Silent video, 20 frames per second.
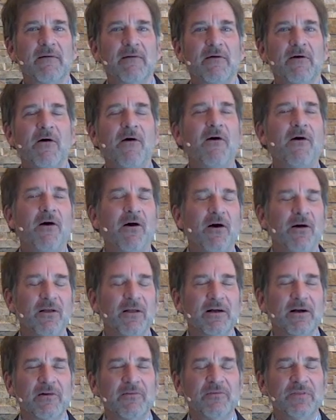all
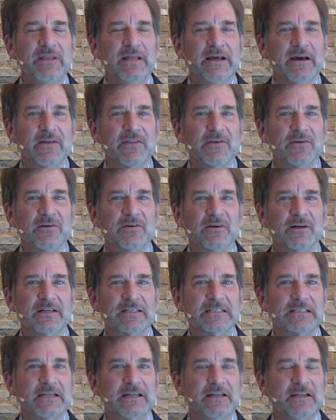of the other
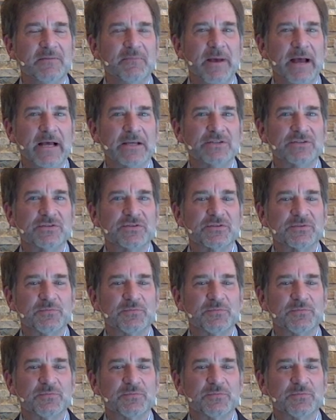ascended masters,